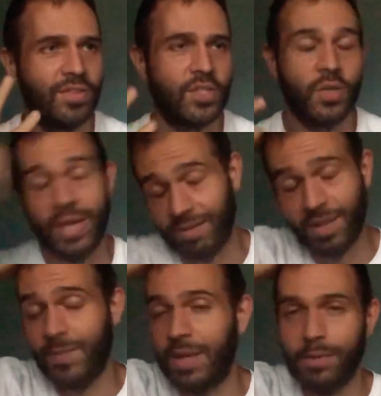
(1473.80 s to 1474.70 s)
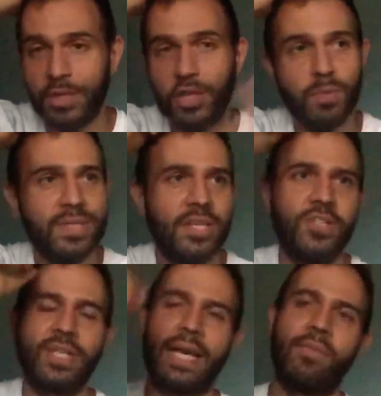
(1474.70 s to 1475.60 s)
yeah, I'm in a good position
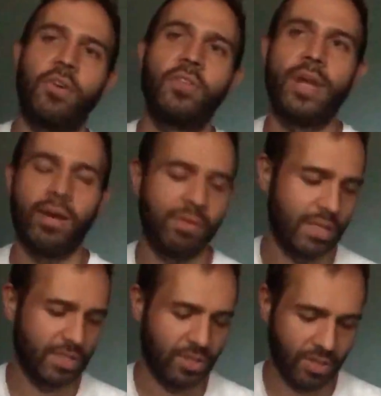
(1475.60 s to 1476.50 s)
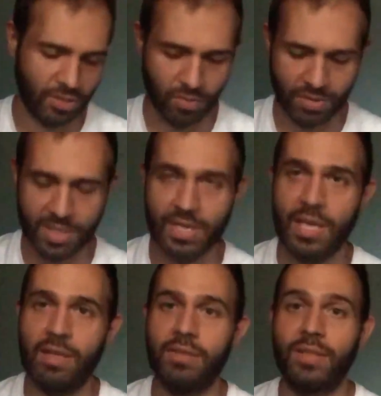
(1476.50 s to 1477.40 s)
to carry on now. As soon as this
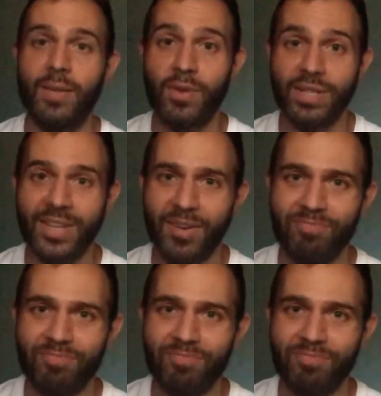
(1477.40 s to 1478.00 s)
heals, I'm ready to go.